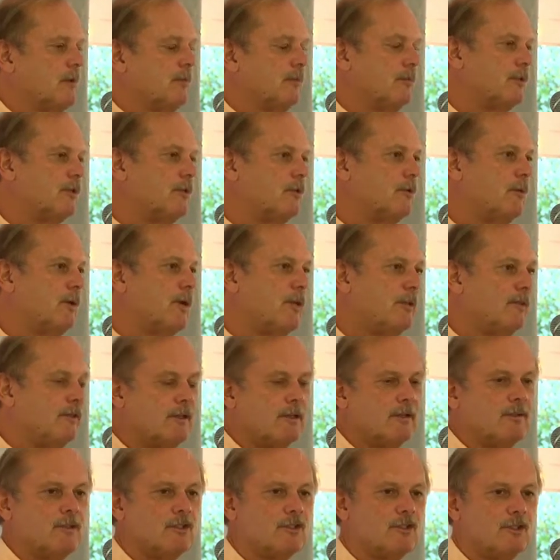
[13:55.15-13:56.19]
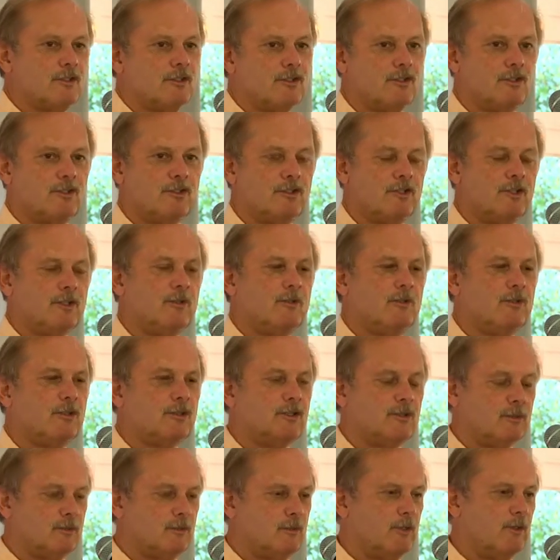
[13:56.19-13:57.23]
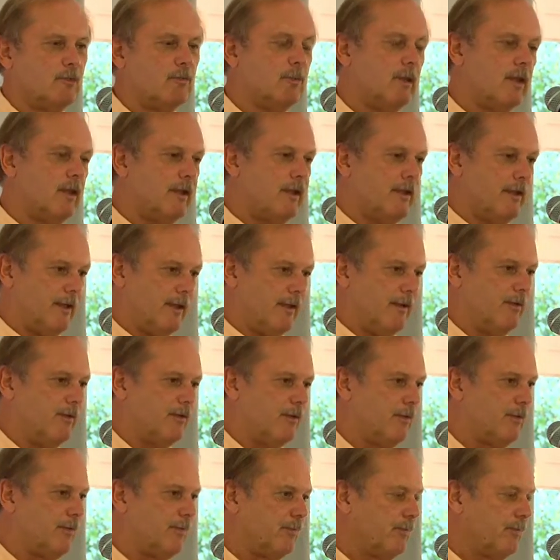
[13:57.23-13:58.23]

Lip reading: But the great thing was that Cecile was a real bloodhound,